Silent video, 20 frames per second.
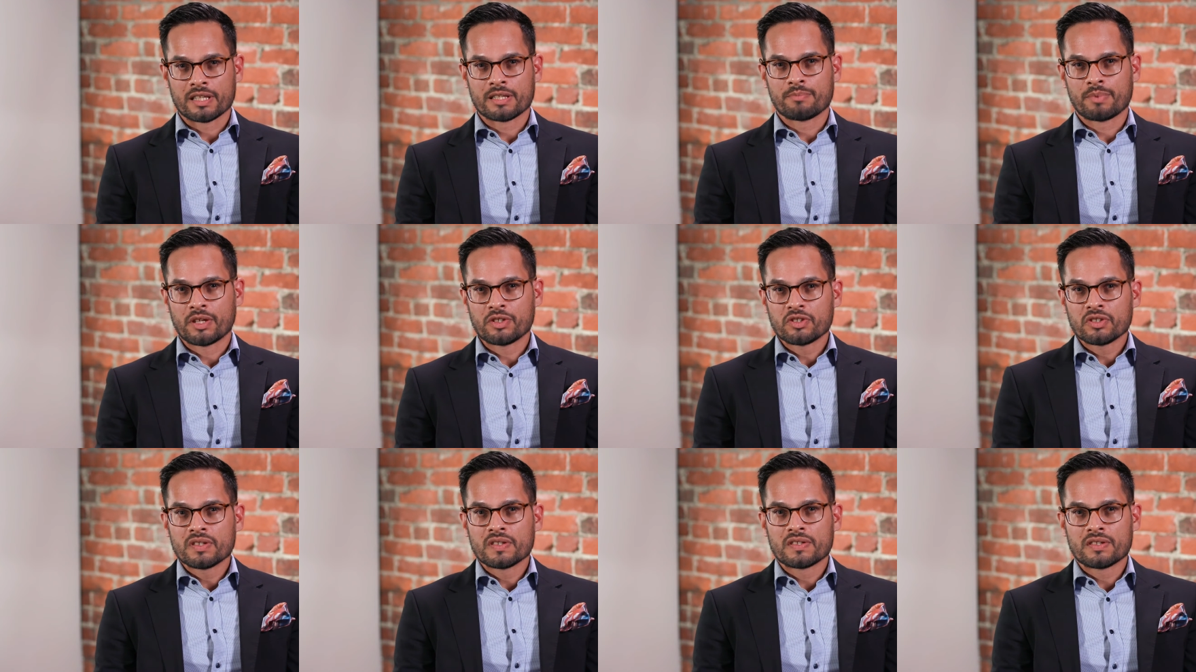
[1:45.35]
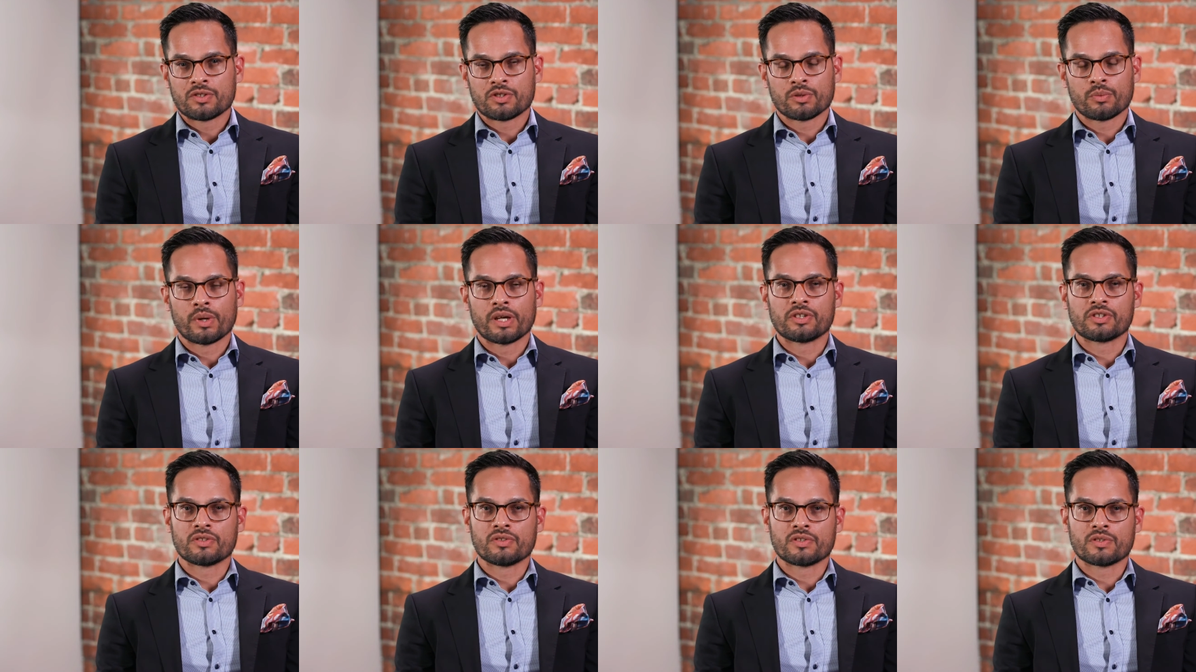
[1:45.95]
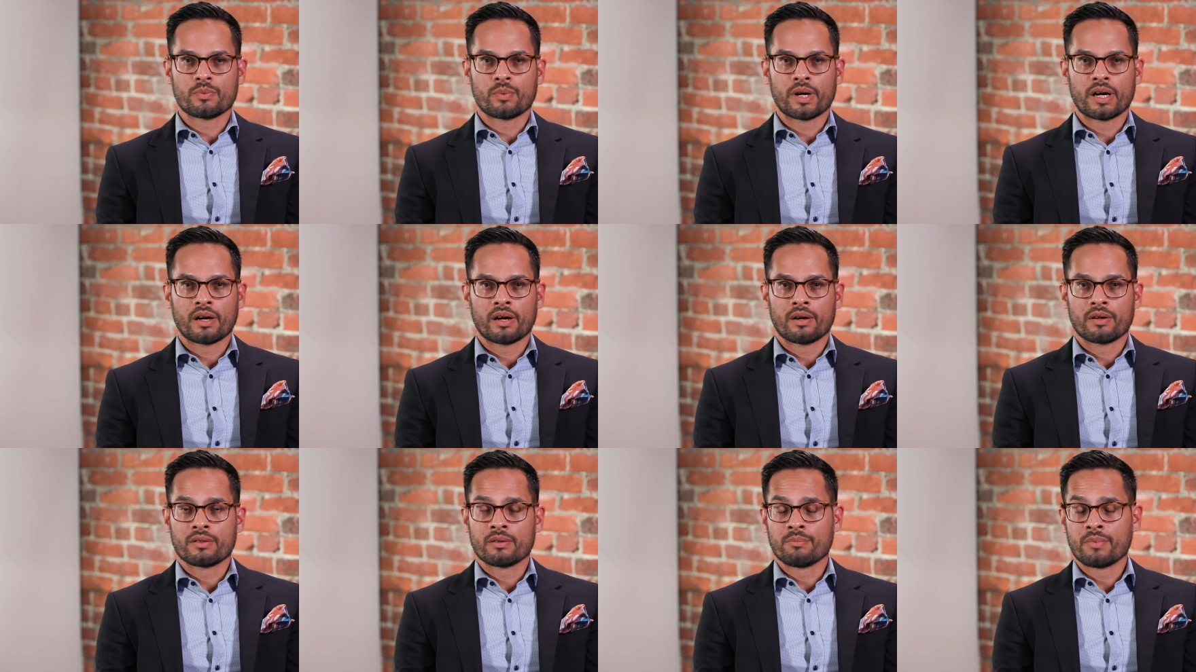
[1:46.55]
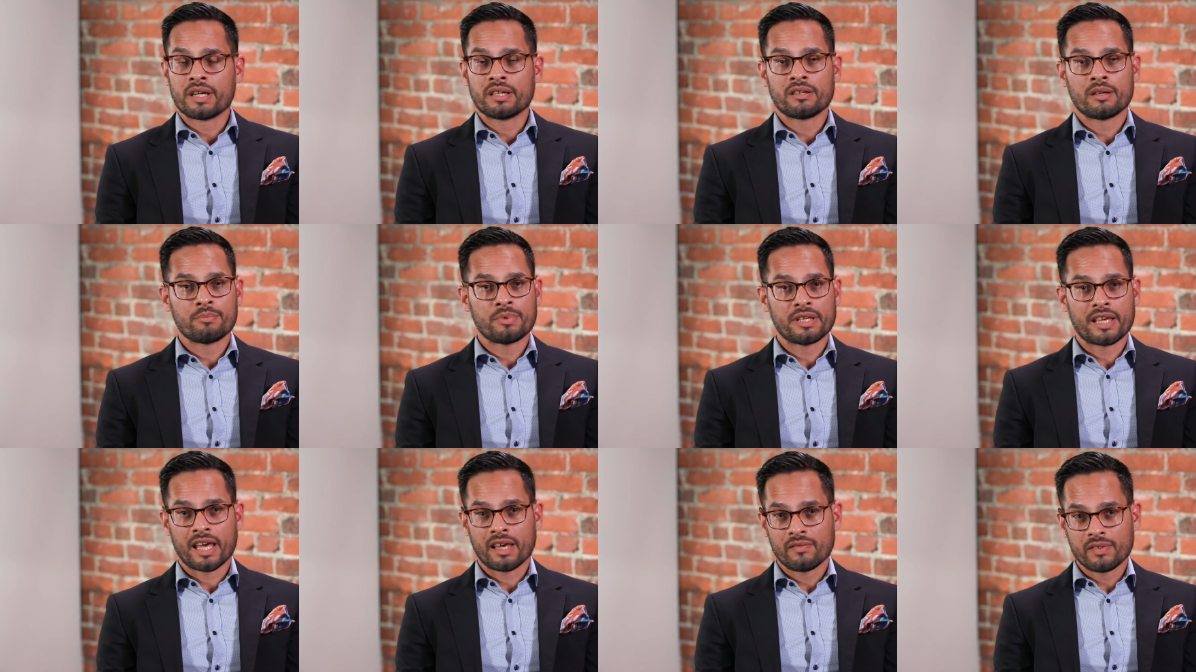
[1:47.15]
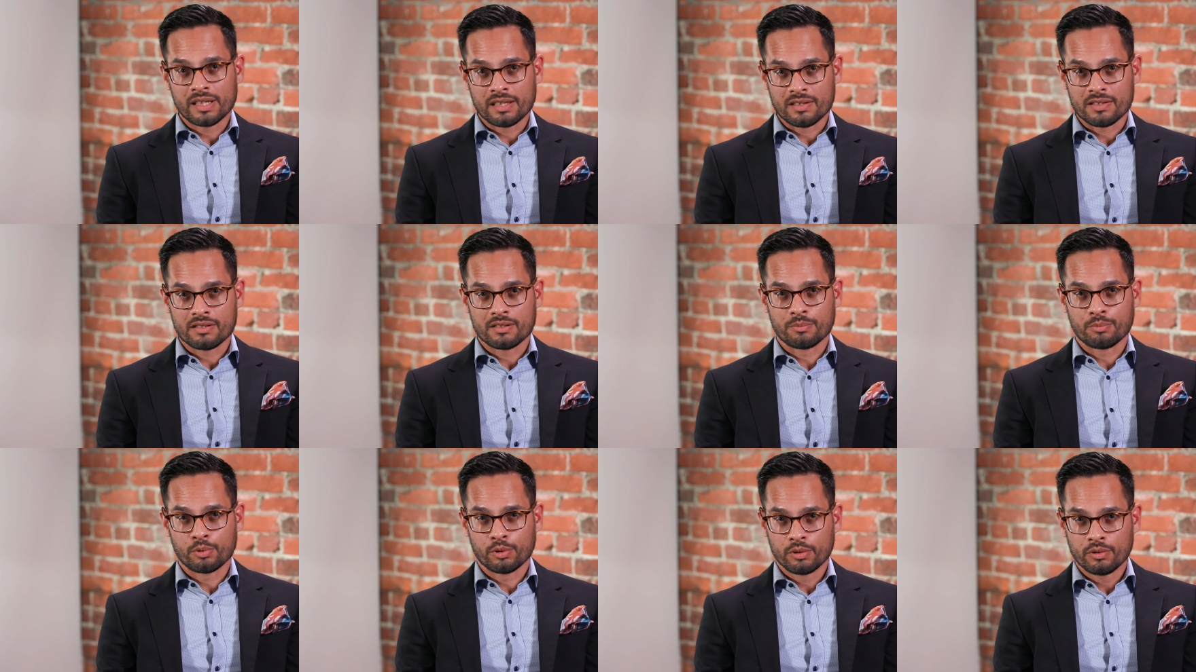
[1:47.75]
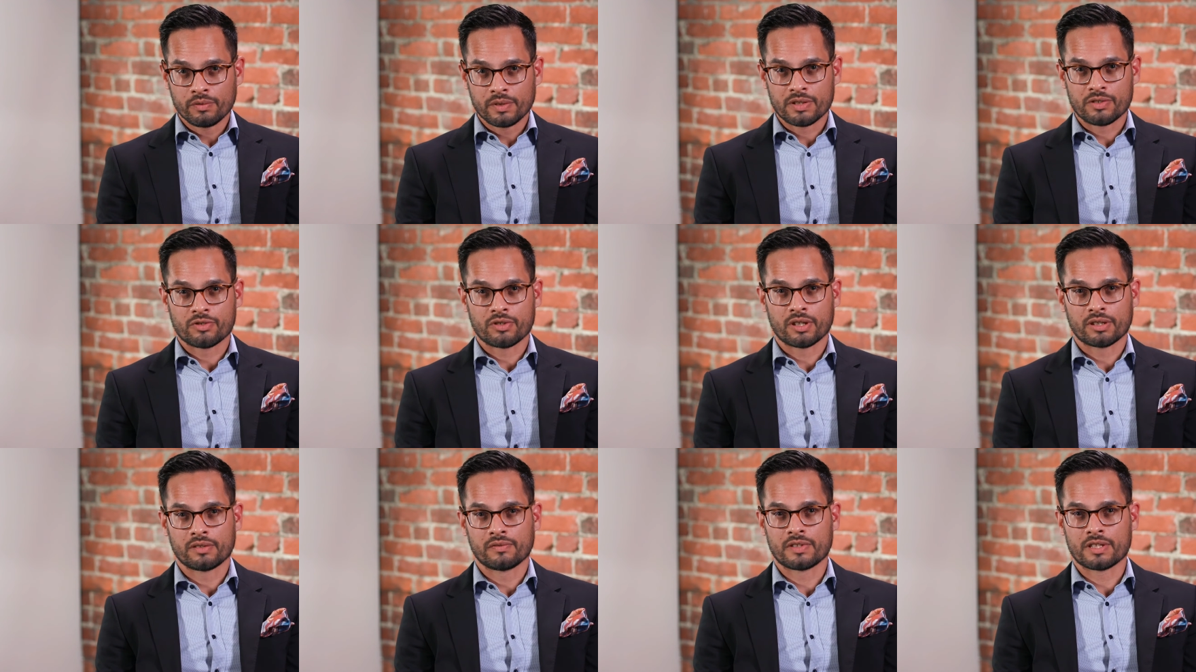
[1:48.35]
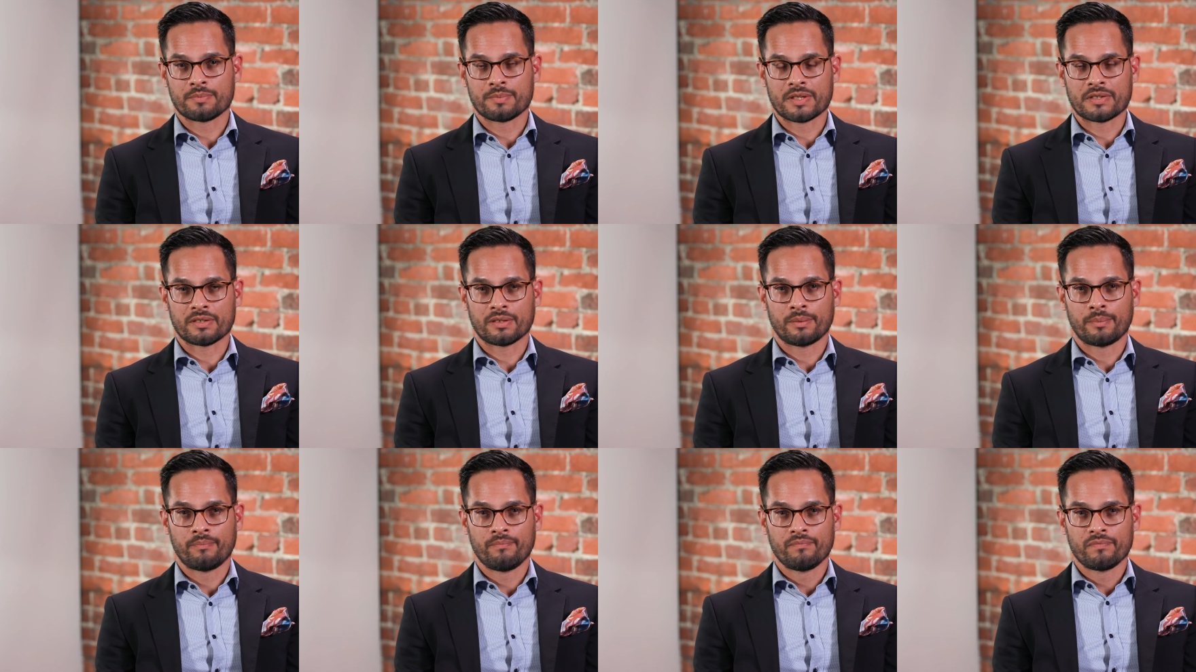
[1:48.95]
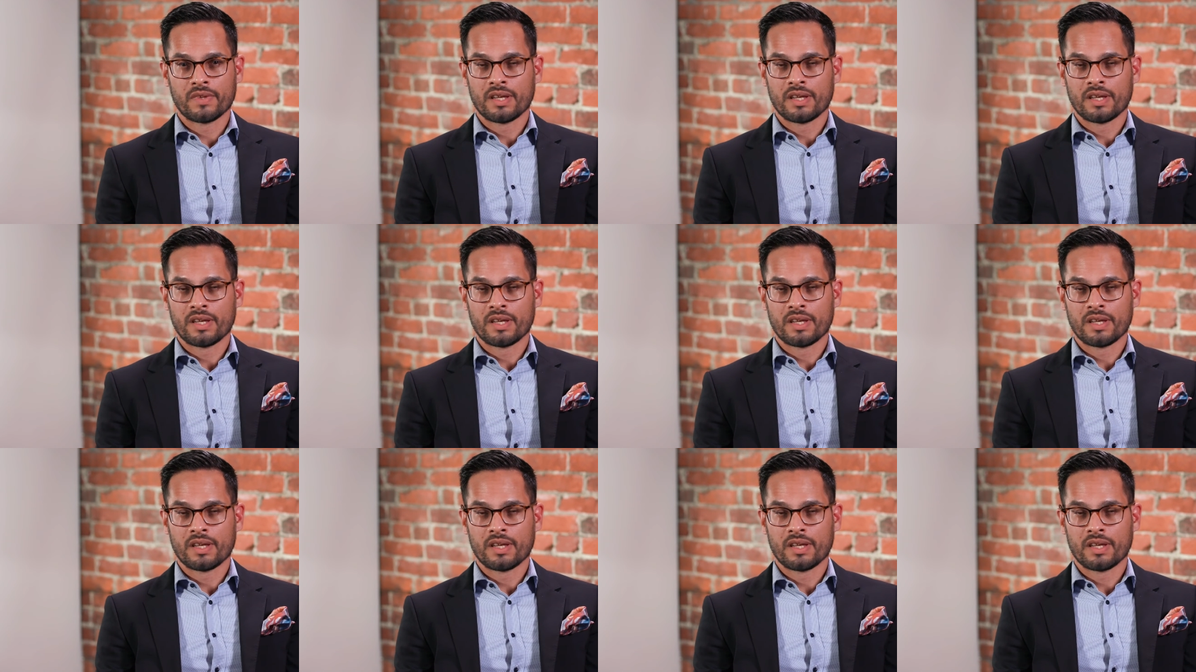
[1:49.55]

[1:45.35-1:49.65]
especially in situations where there might not be evidence to prove constructive dismissal.